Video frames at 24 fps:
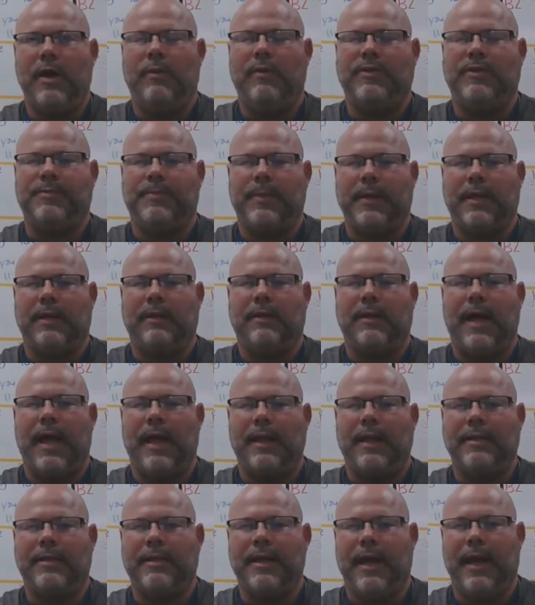spent a
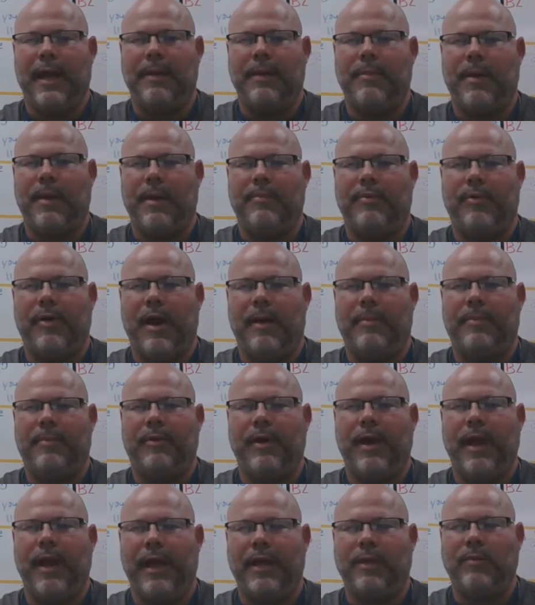lot of time on proper
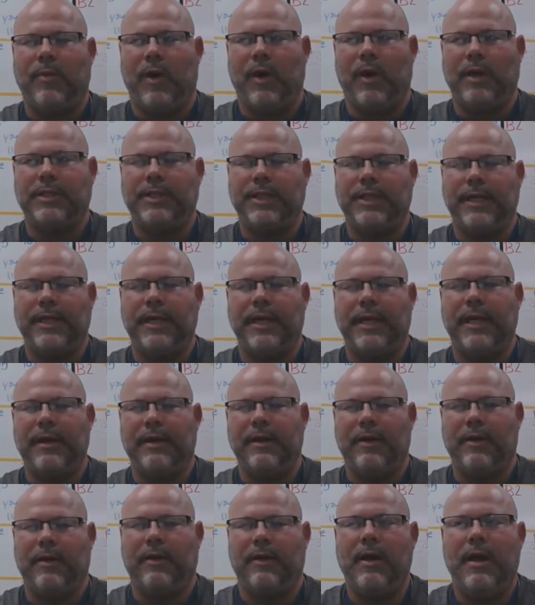hand washing
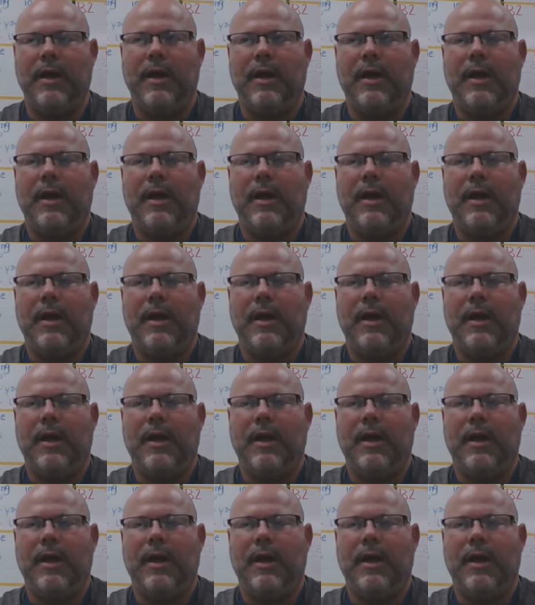here,